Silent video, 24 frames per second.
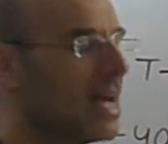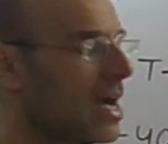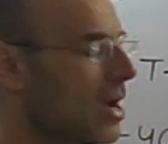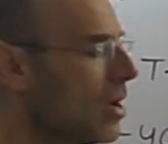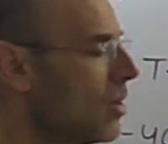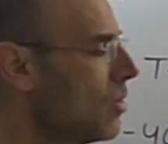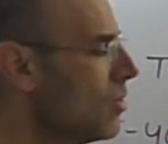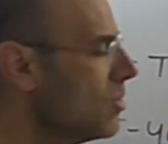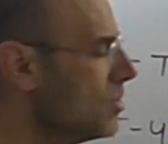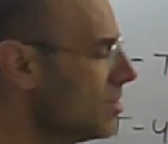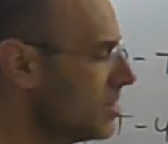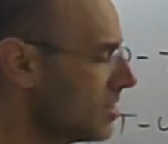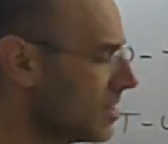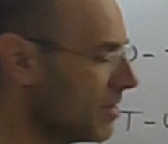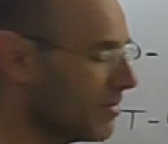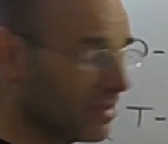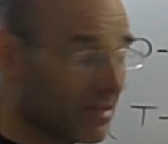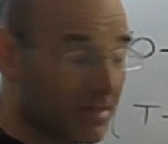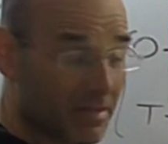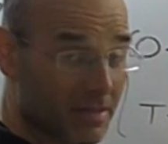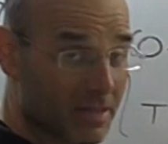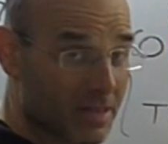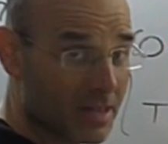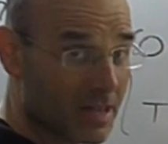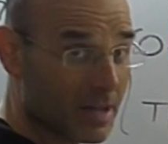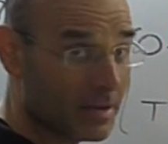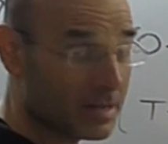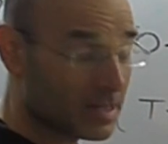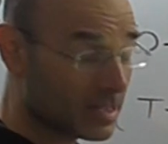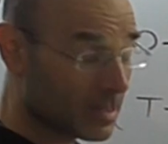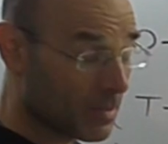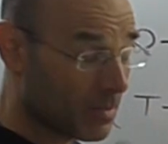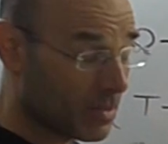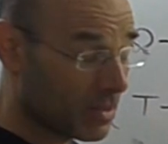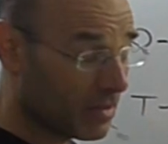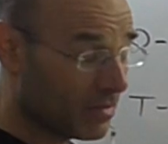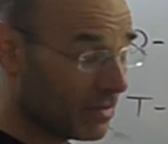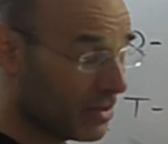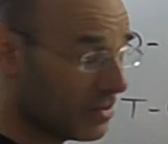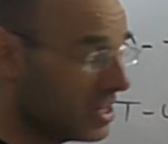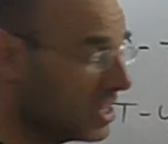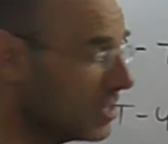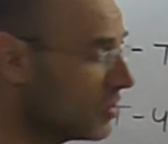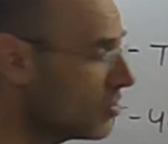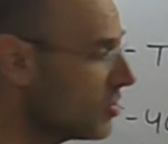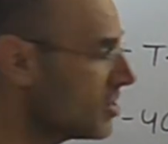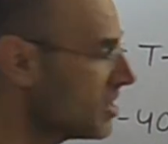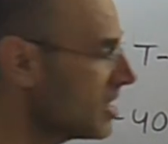now, something very
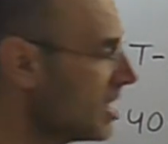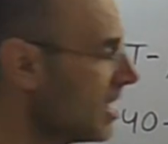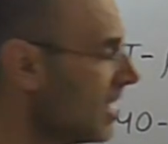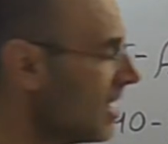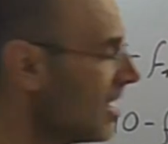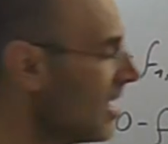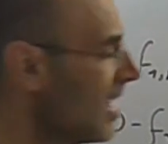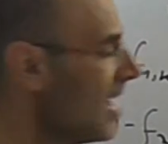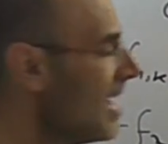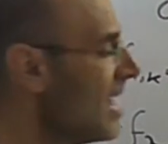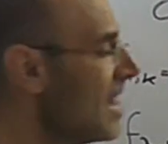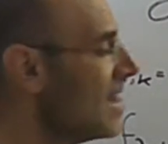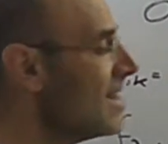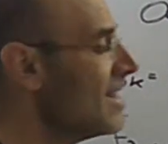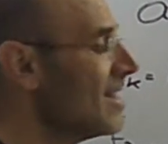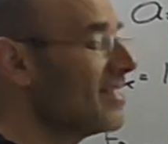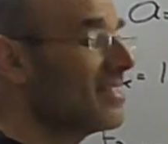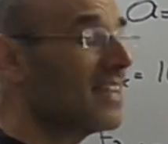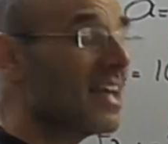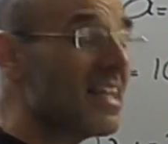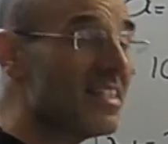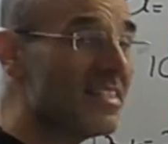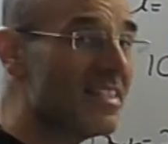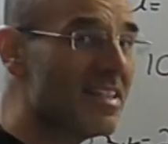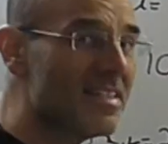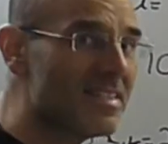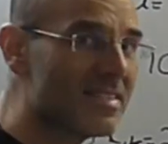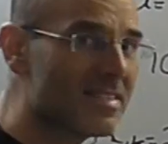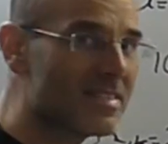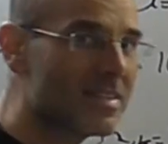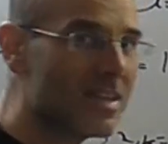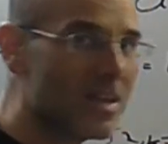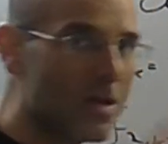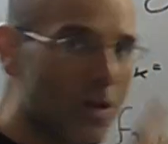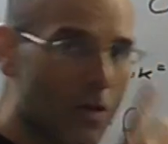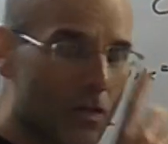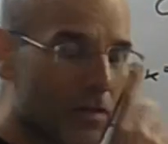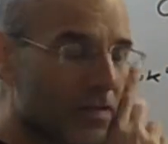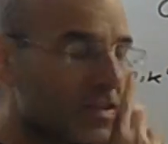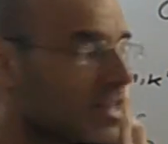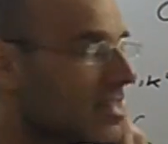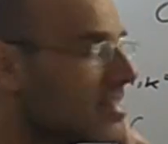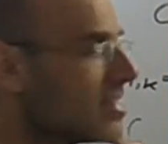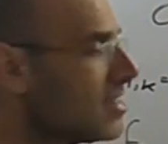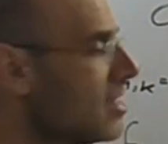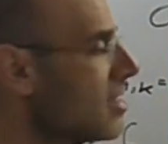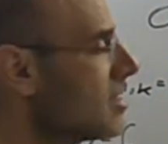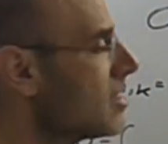interesting, the tendency of
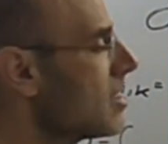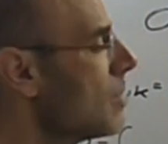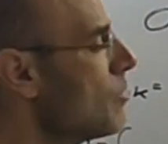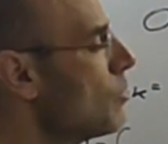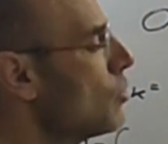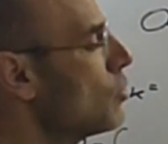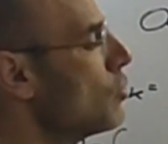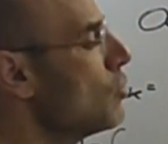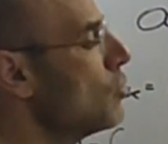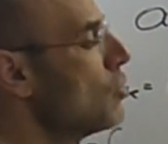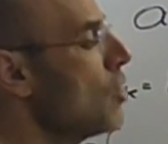this system to